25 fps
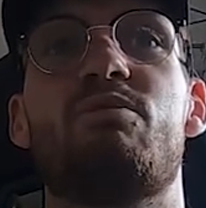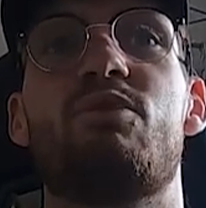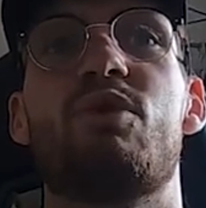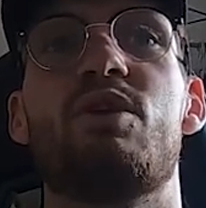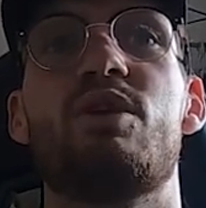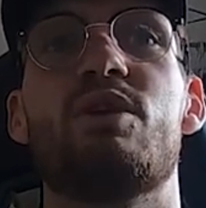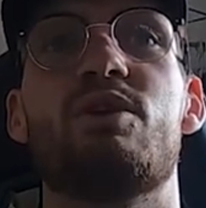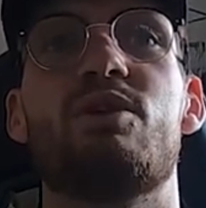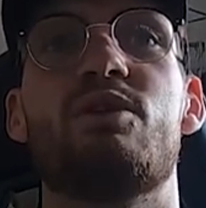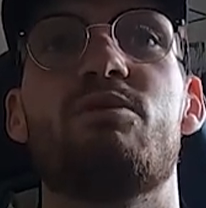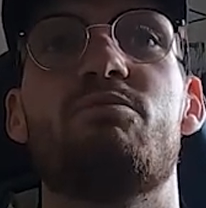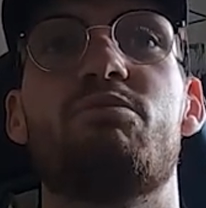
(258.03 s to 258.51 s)

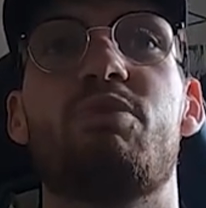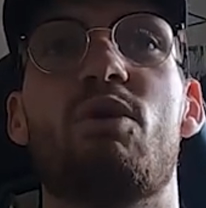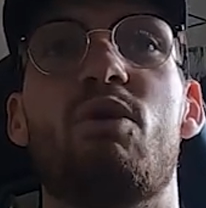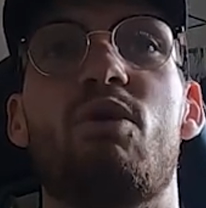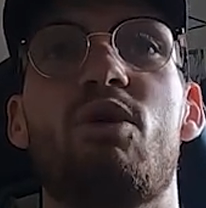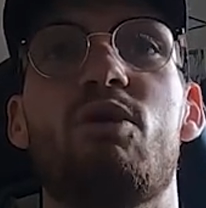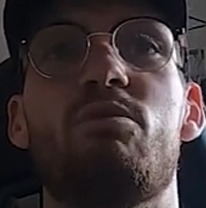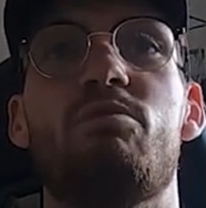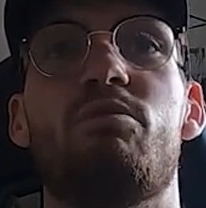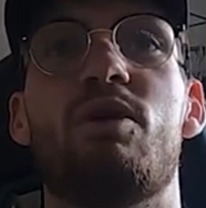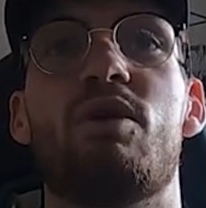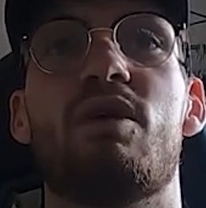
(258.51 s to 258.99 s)
Pretty good
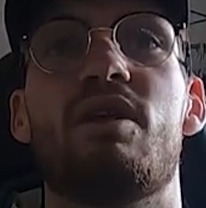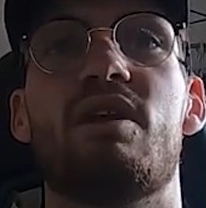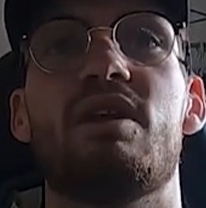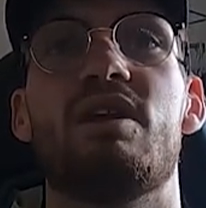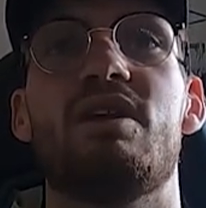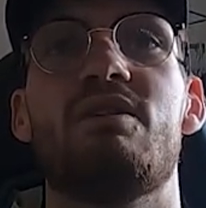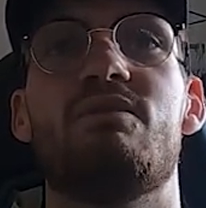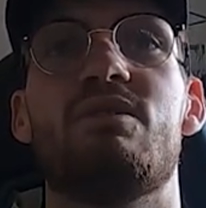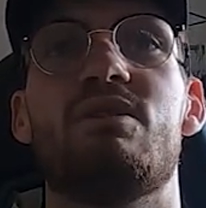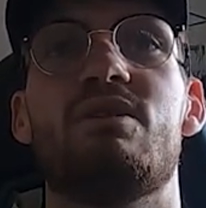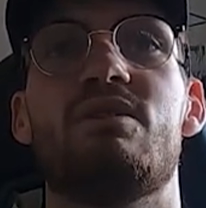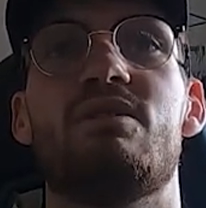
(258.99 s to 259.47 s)
ball, but
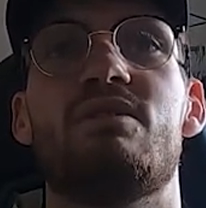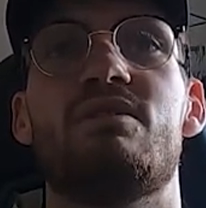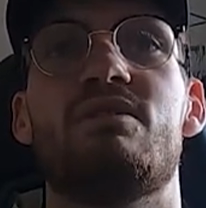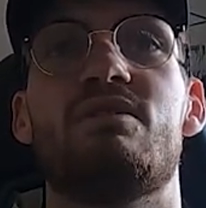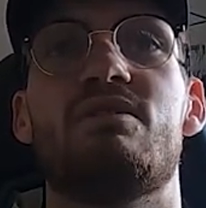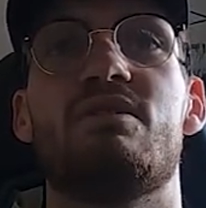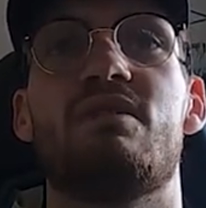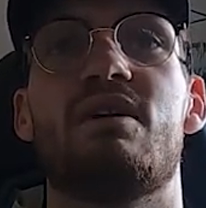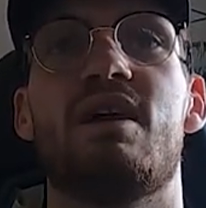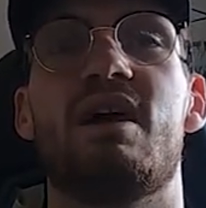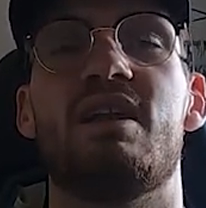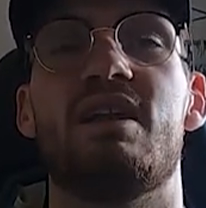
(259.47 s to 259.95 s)
an
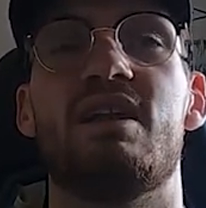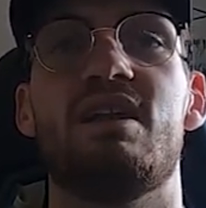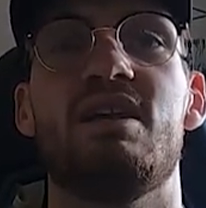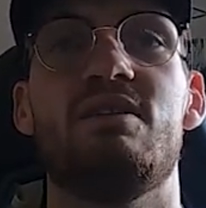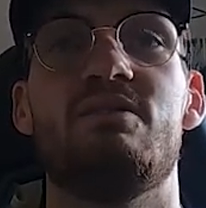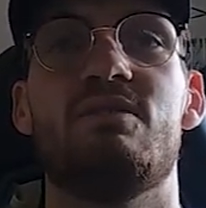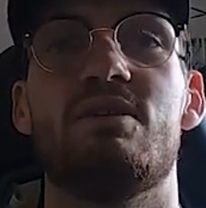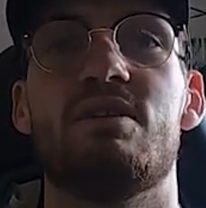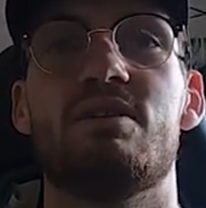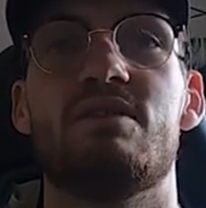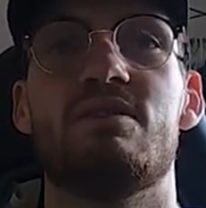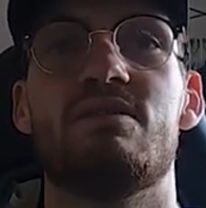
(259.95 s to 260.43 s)

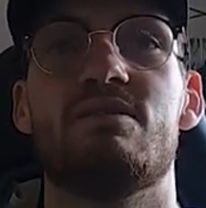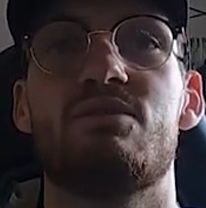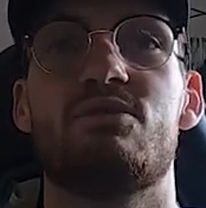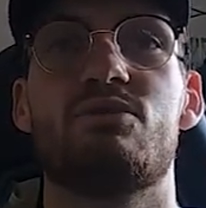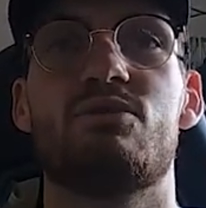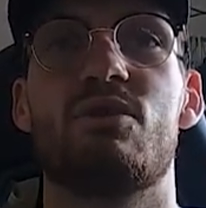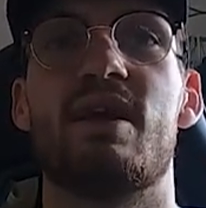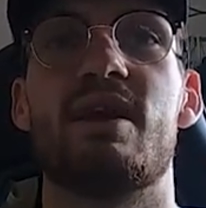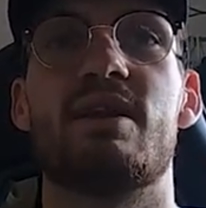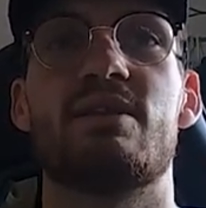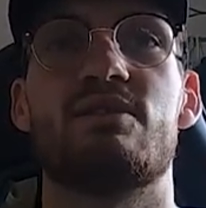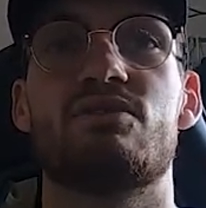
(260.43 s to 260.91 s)
even
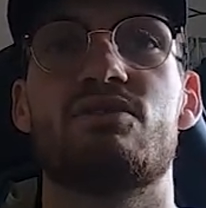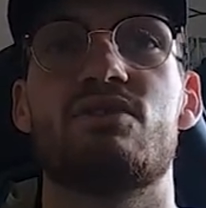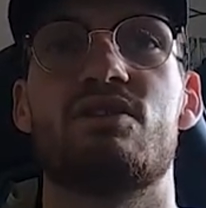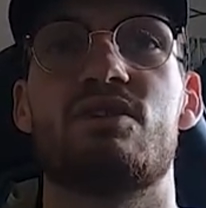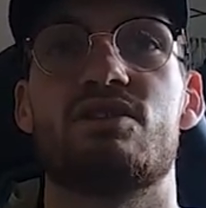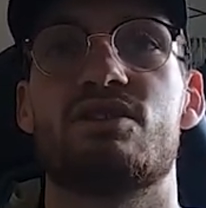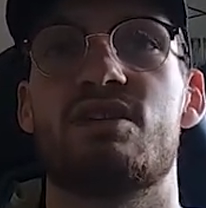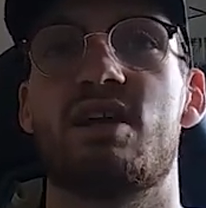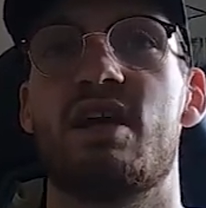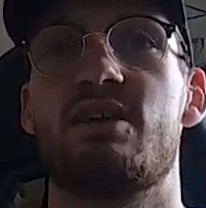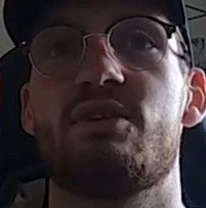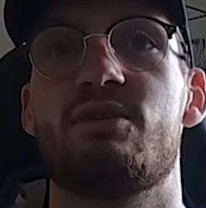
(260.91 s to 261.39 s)
greater touch.